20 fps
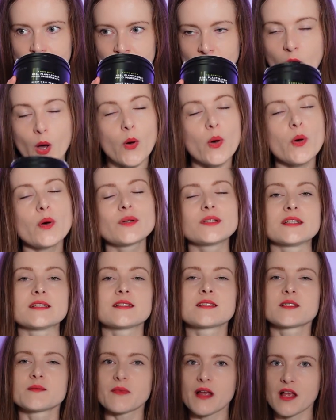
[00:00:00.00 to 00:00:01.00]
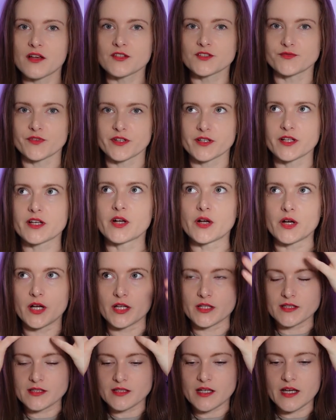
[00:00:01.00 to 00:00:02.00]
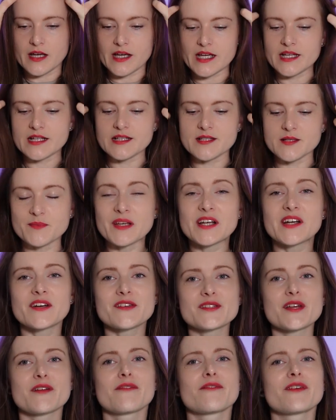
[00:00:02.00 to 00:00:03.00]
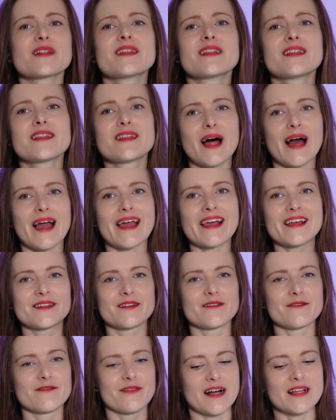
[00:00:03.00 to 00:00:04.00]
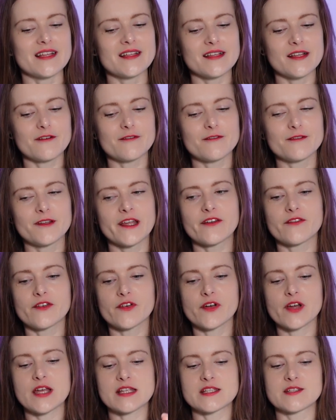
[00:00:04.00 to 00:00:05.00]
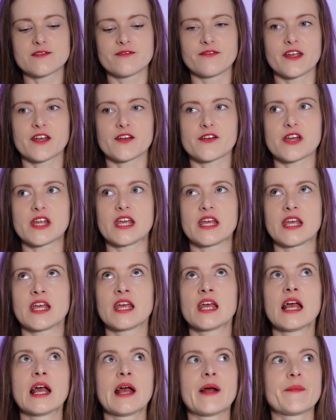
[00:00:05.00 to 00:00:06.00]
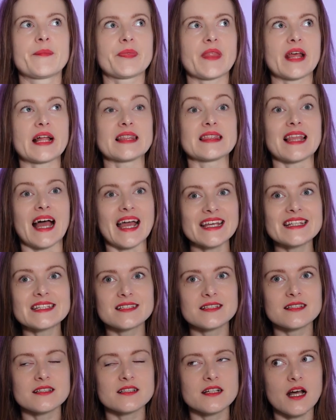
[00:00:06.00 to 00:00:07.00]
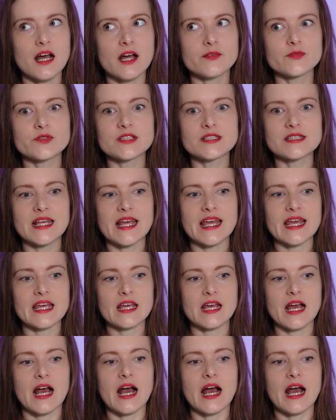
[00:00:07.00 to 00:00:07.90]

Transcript: Oh, this smells really good. It's because I really like the vanilla flavor. It's very light, I would say.